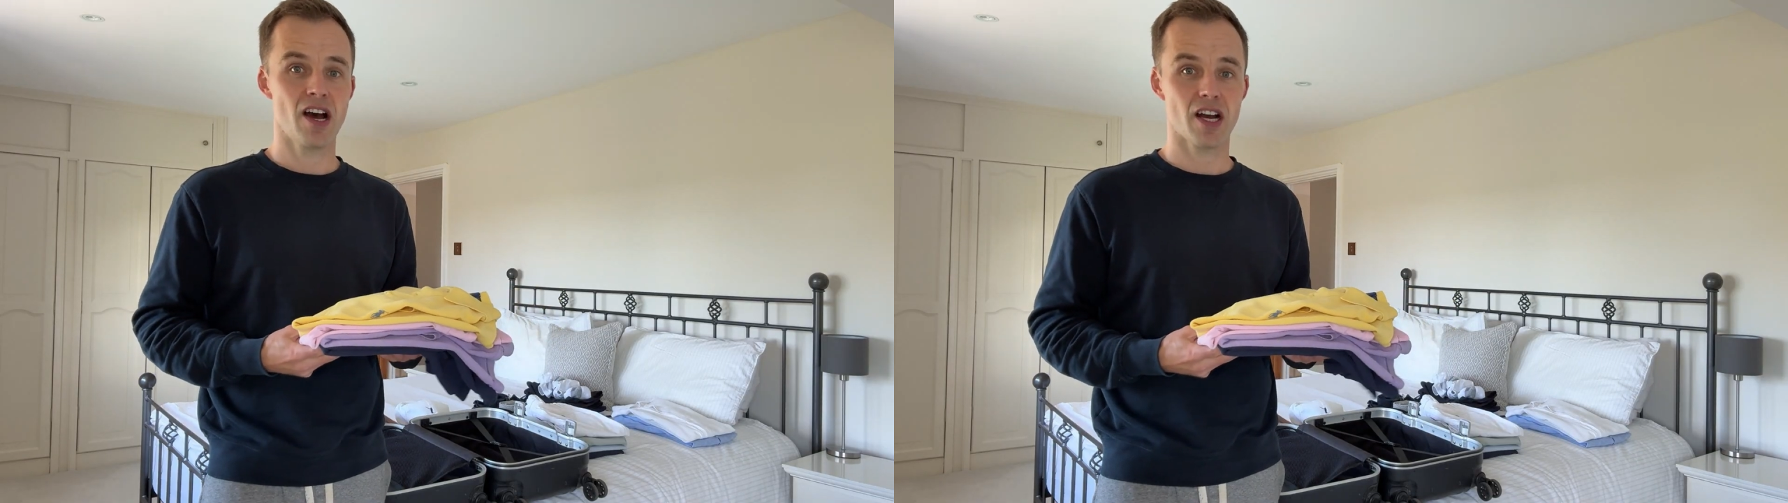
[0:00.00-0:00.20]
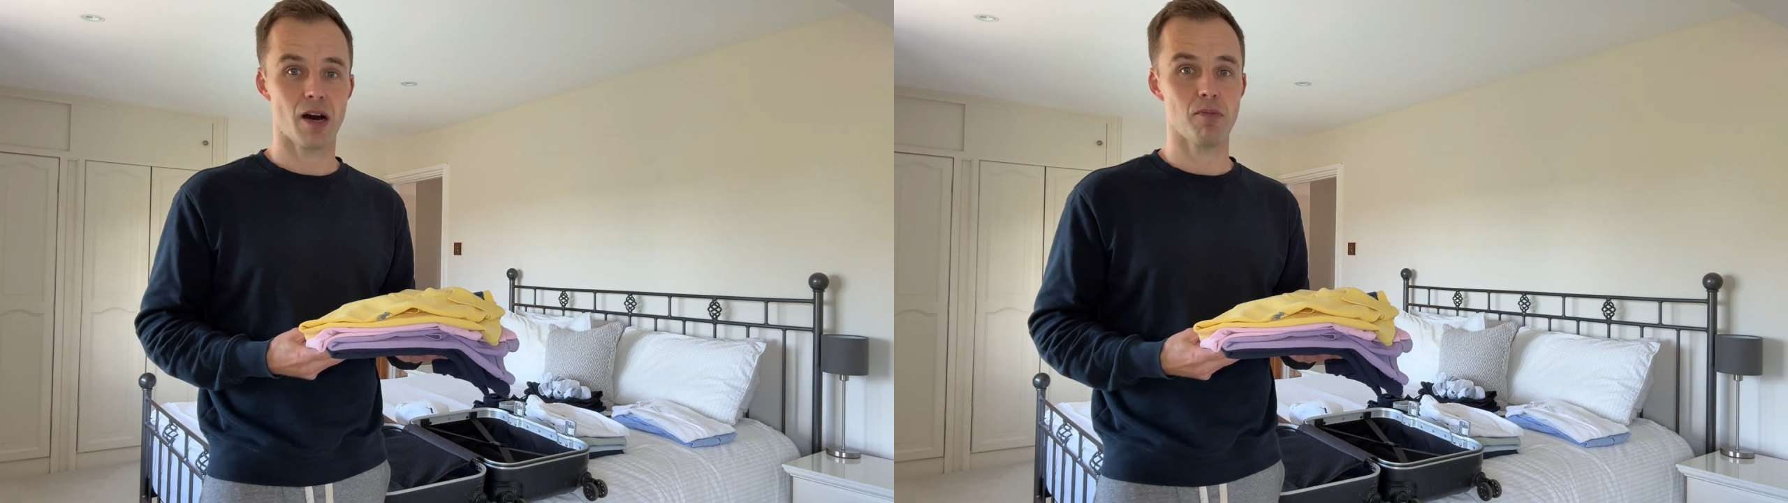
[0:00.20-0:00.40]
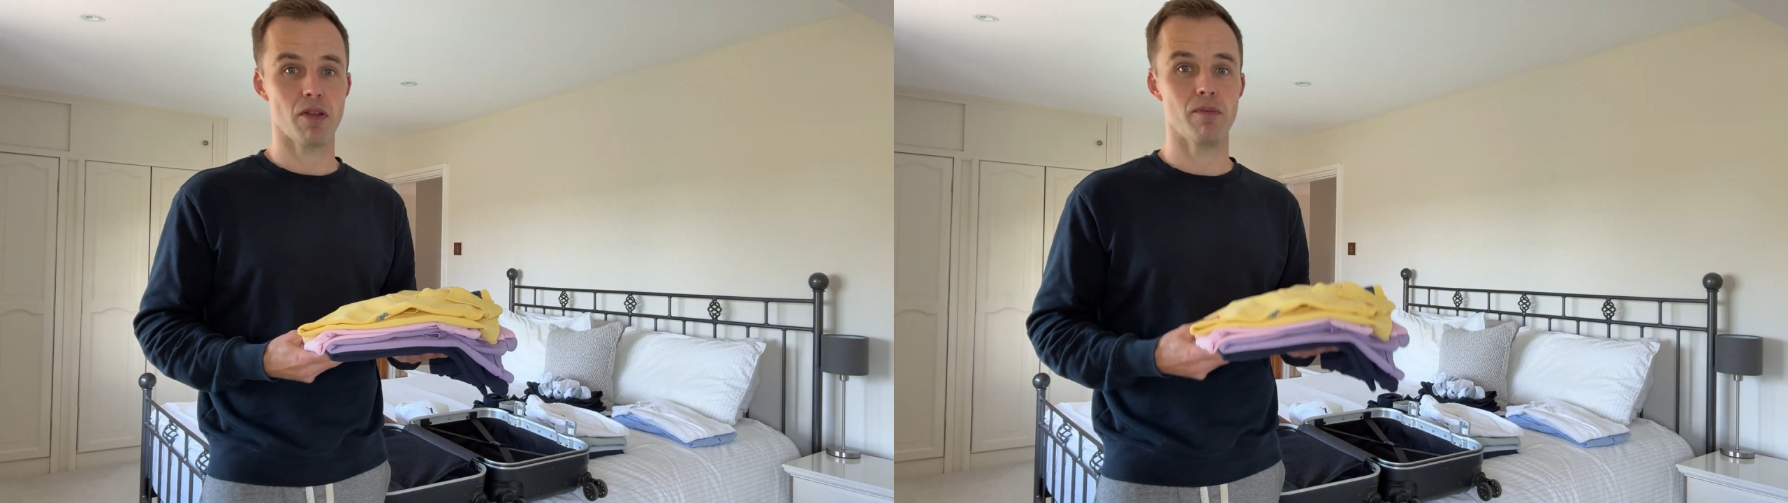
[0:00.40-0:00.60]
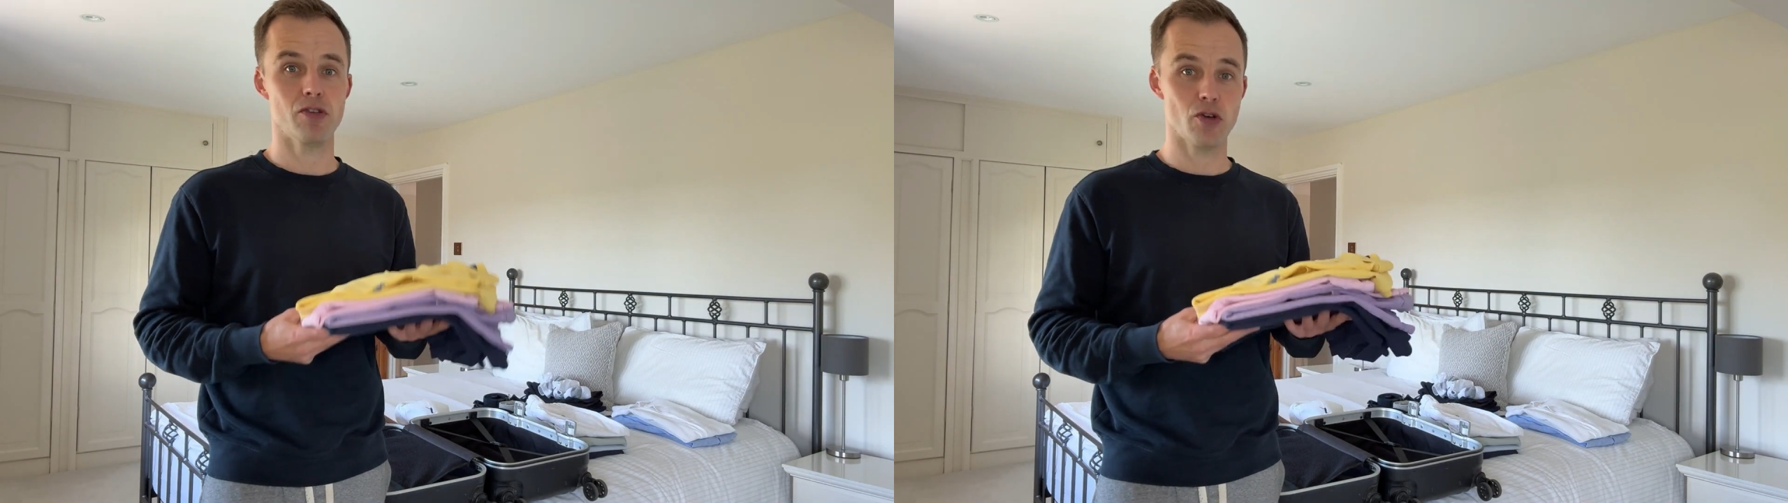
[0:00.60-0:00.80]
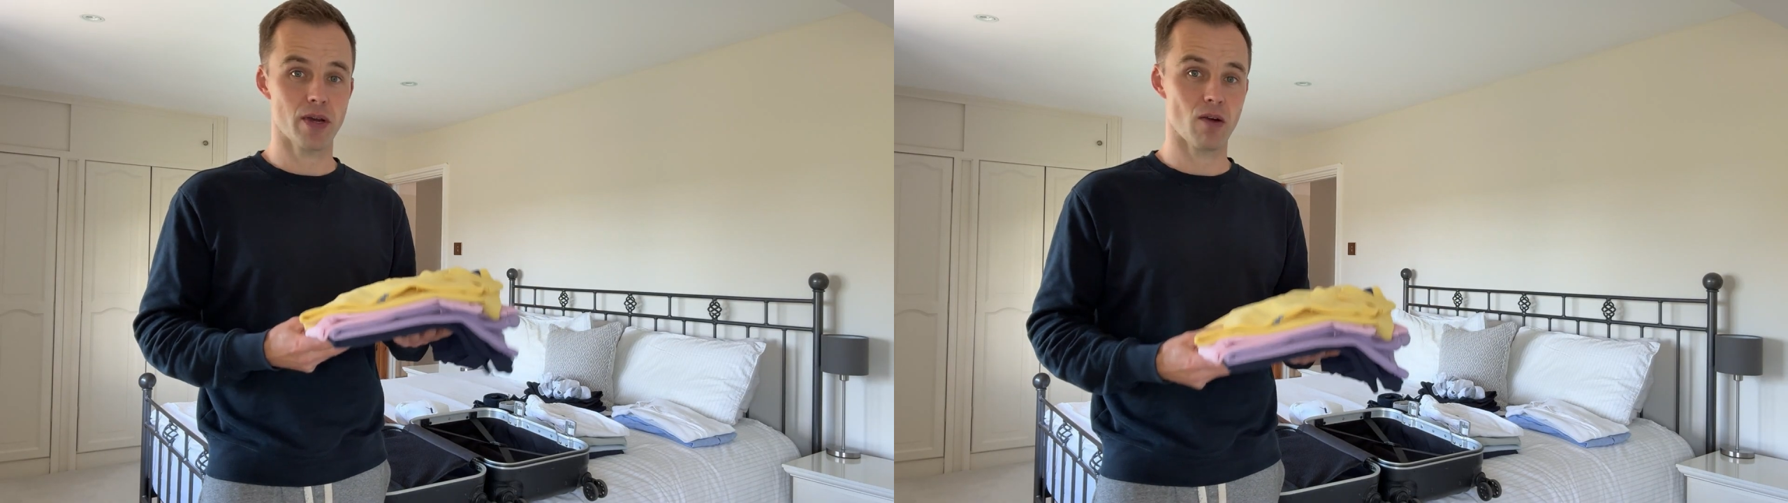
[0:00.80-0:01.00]
a couple of them
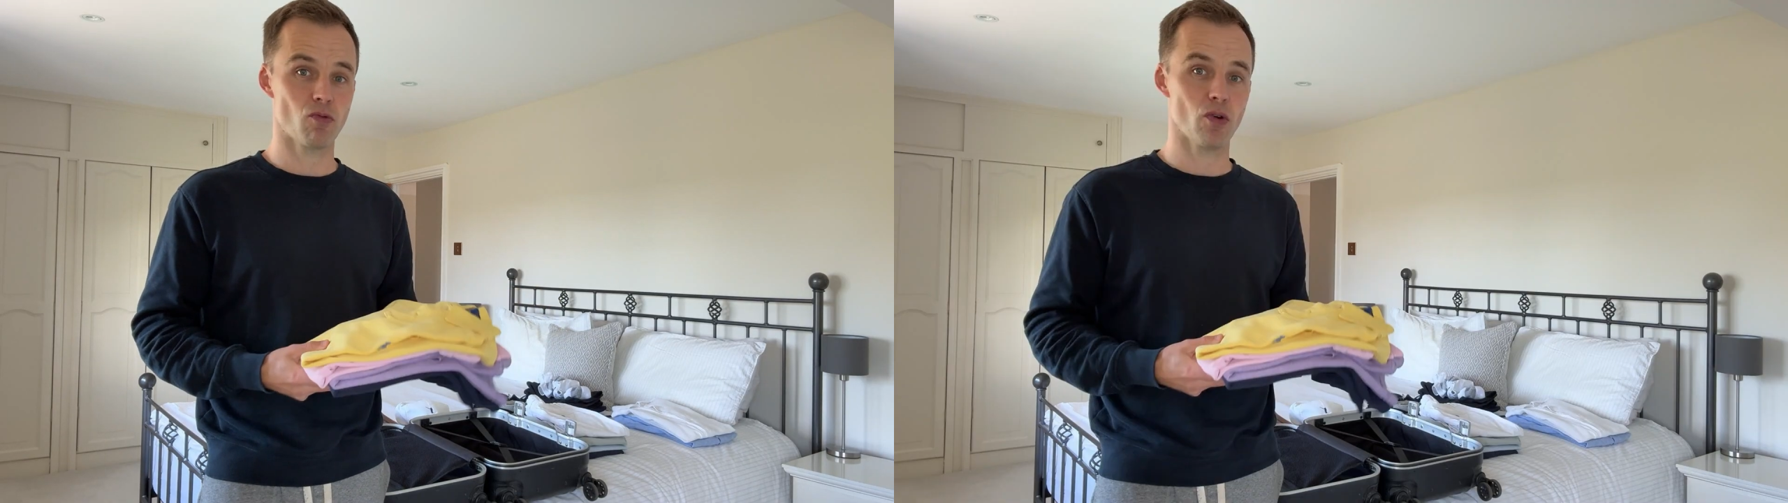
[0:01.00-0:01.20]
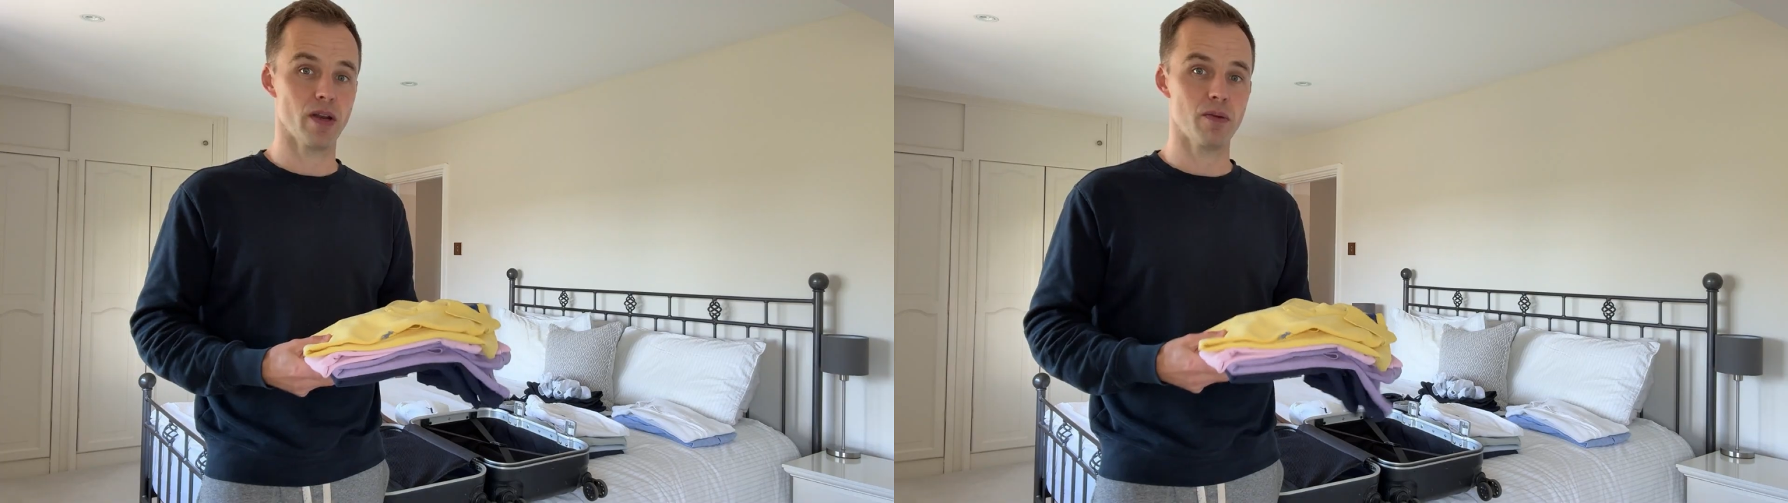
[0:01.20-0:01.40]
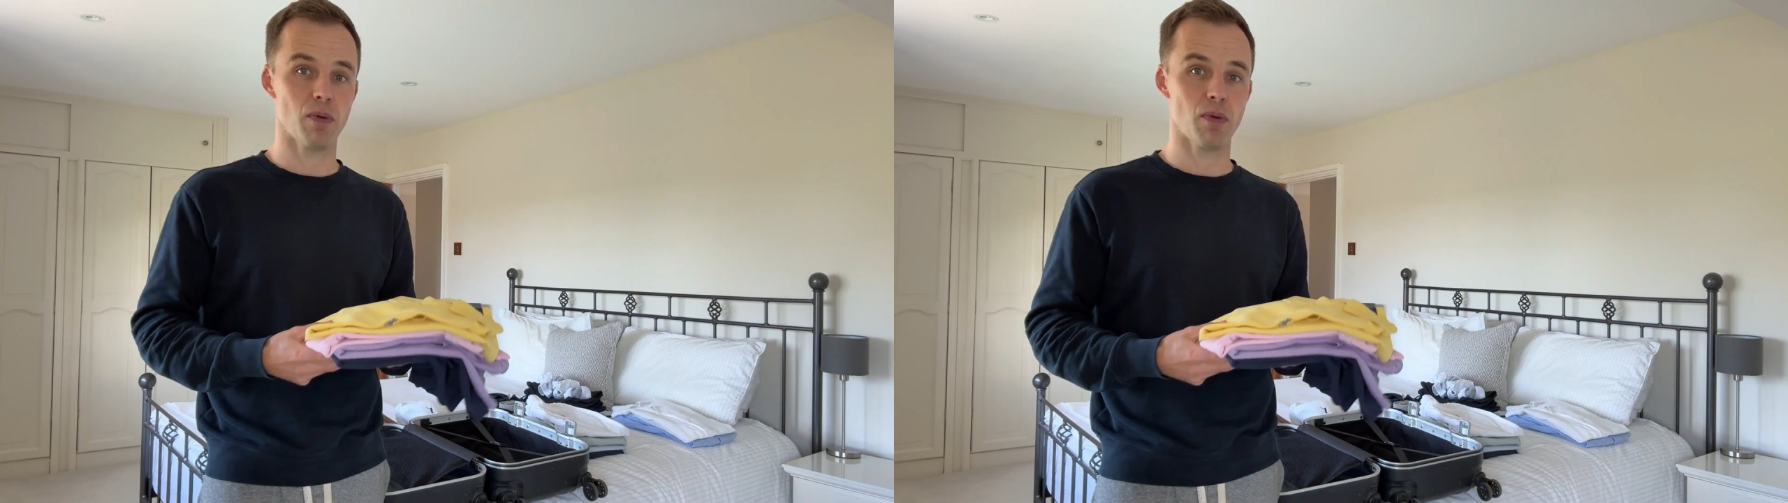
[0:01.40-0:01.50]
do get ruined